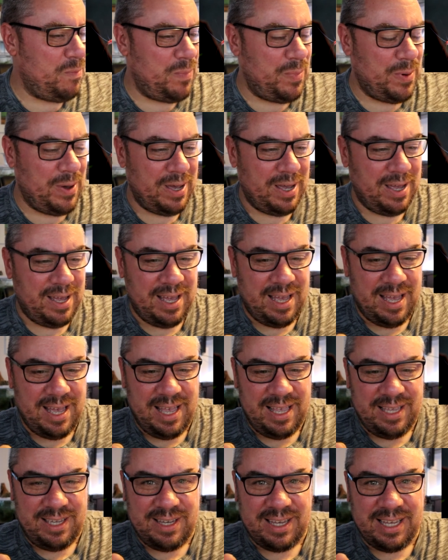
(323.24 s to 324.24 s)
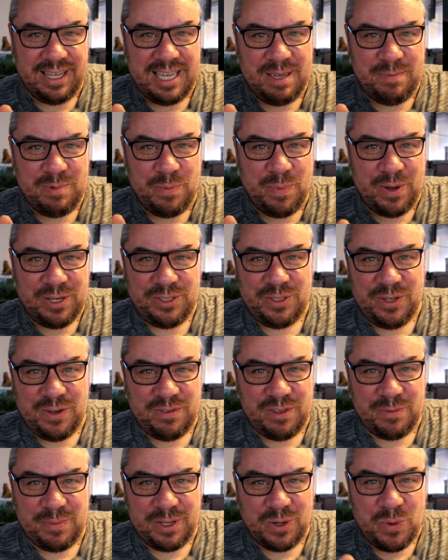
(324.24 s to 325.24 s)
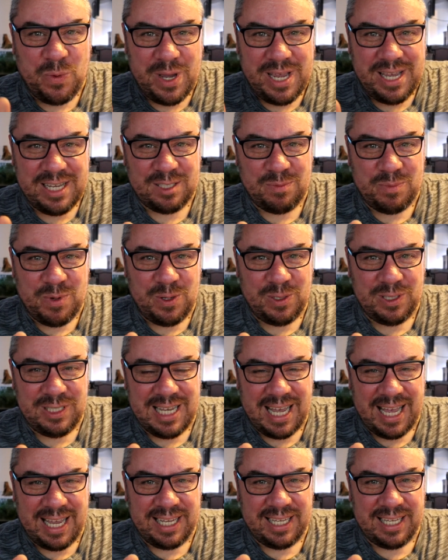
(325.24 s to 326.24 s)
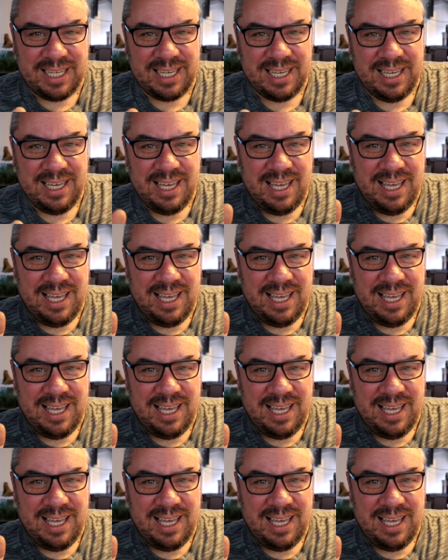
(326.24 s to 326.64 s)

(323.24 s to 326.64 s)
But you can keep a bunch of them in quite a small tank.